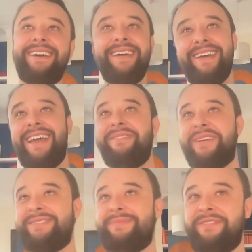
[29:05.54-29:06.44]

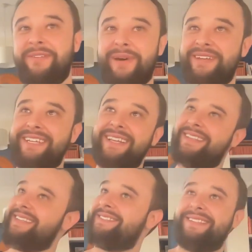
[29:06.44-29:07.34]
if you published it,
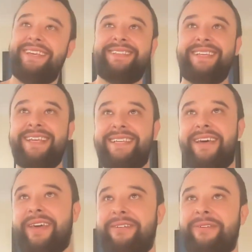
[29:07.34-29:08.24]
it's out
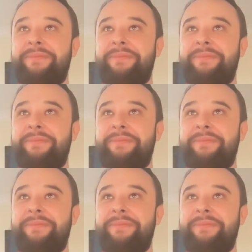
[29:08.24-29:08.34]
there, right?